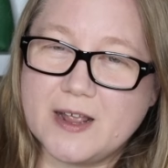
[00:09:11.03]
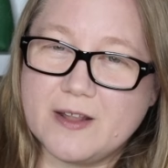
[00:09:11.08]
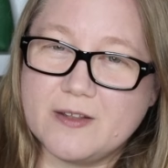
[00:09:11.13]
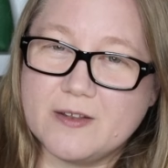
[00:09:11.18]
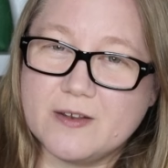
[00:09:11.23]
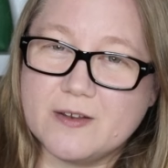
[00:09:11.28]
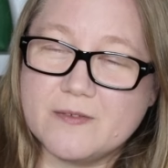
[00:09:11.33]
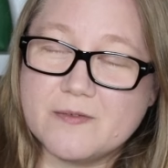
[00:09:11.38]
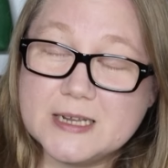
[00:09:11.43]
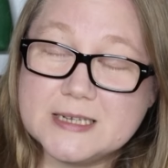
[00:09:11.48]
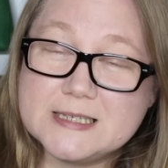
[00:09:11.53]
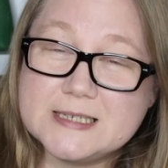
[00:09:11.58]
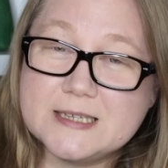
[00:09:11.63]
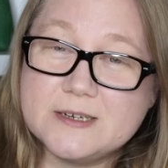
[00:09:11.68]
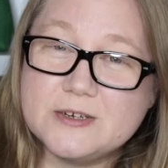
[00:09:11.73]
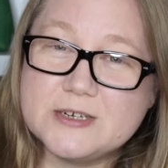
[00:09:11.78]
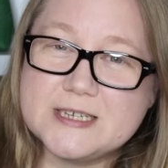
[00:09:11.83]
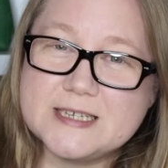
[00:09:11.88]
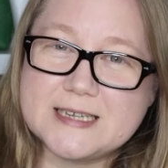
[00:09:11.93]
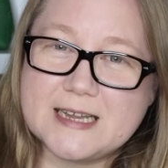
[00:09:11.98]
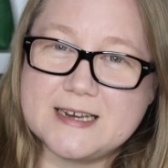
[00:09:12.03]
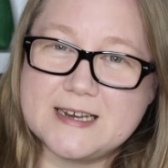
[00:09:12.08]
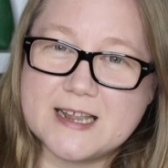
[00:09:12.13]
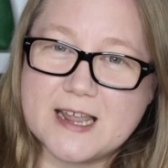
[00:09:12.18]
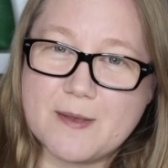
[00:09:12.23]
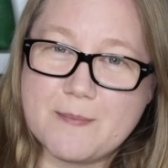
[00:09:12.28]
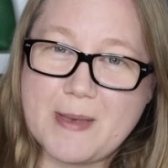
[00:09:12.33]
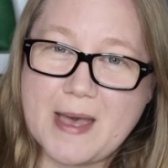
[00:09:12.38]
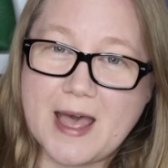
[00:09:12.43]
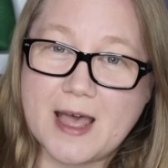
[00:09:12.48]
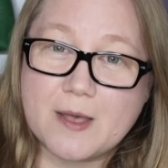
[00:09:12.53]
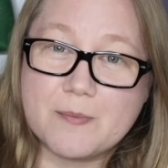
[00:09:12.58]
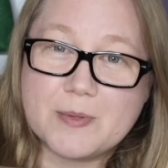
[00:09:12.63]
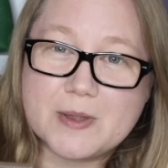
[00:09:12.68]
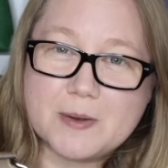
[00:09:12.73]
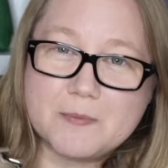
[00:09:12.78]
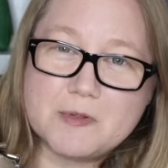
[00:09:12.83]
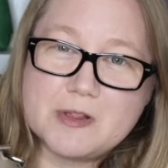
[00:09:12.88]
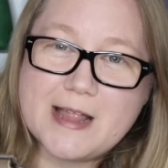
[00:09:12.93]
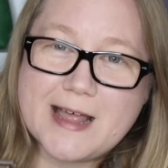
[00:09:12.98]
and considered sending it back
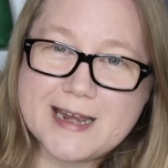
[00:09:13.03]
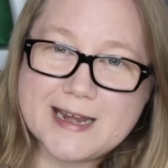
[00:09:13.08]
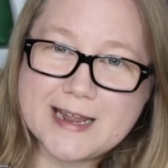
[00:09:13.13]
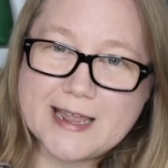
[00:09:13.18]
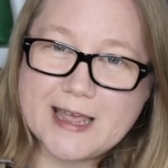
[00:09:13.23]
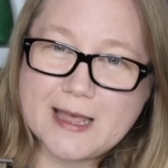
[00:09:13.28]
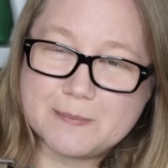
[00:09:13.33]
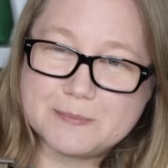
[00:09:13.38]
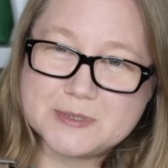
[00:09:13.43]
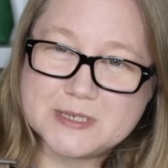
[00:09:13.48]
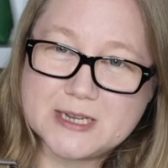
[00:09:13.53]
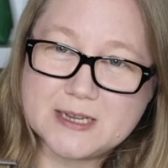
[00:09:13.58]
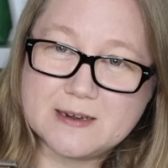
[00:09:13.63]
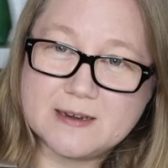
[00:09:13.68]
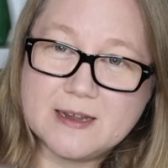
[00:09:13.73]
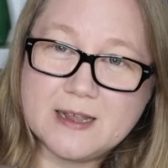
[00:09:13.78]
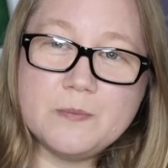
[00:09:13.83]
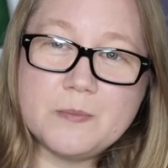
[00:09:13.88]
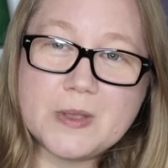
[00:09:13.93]
but I'm glad I kept it